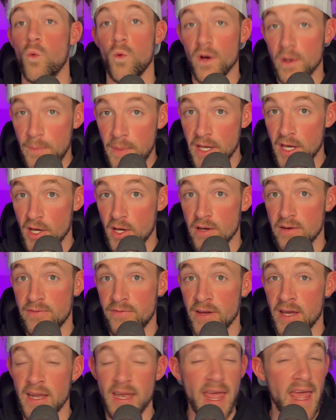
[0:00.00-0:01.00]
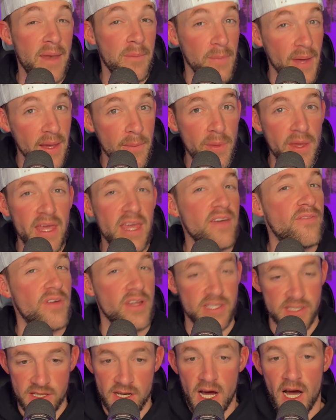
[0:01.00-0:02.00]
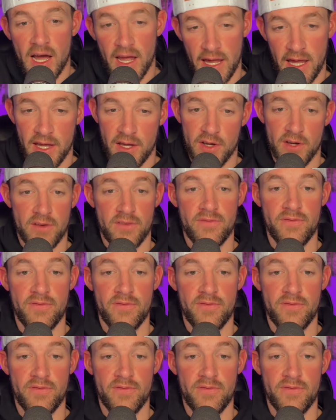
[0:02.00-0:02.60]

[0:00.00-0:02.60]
would be a good fit and maybe if it's not a good